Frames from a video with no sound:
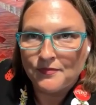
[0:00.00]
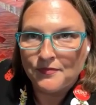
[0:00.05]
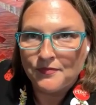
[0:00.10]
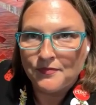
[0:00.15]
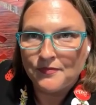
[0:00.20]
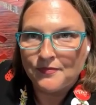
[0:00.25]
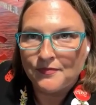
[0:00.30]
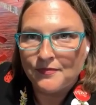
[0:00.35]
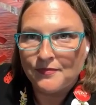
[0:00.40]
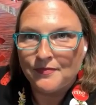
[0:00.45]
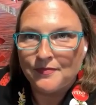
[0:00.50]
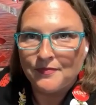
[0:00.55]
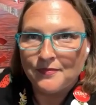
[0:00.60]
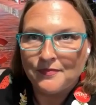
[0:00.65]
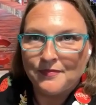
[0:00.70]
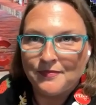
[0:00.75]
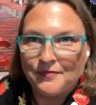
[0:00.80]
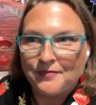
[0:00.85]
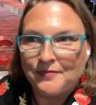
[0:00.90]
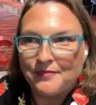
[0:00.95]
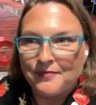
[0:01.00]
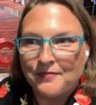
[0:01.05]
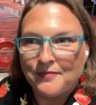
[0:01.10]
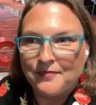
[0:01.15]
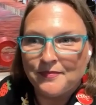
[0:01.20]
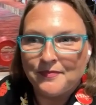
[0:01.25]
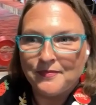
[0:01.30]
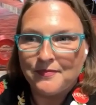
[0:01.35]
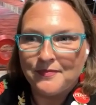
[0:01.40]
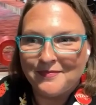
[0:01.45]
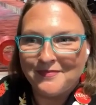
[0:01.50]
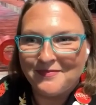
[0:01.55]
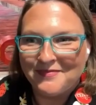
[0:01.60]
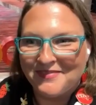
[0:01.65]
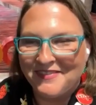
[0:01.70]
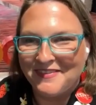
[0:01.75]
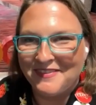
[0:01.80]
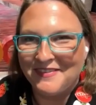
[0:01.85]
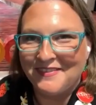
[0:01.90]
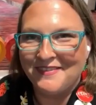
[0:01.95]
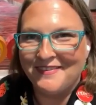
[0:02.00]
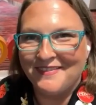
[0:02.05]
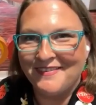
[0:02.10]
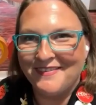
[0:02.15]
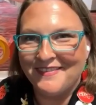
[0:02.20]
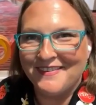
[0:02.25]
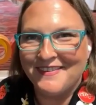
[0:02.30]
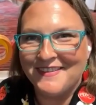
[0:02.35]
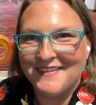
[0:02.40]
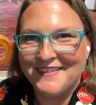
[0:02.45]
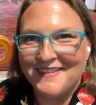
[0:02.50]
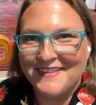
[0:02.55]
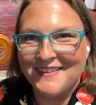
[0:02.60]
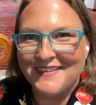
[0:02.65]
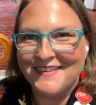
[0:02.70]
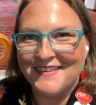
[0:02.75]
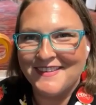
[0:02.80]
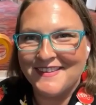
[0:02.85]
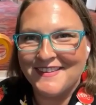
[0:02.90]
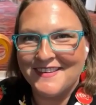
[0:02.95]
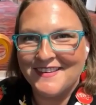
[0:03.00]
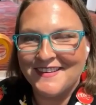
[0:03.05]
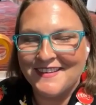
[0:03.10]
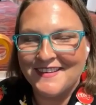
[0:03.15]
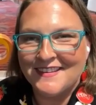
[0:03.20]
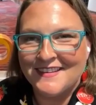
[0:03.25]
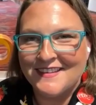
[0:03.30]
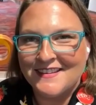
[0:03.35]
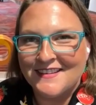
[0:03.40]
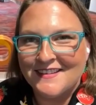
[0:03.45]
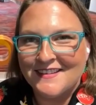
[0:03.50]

The person shown says nothing.